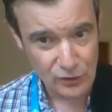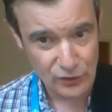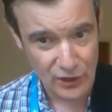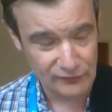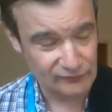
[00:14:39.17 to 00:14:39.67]

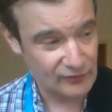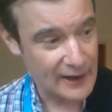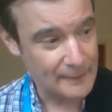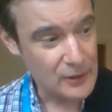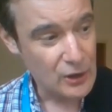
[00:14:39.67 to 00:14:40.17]
3rd
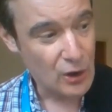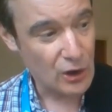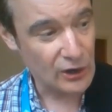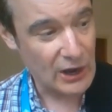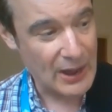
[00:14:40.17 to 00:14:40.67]
fret on
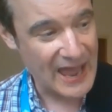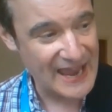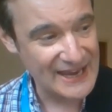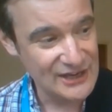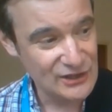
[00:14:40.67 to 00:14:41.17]
our
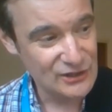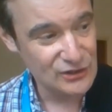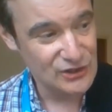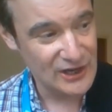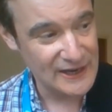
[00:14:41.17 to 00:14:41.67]
A,
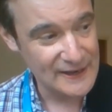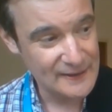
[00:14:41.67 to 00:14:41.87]
D,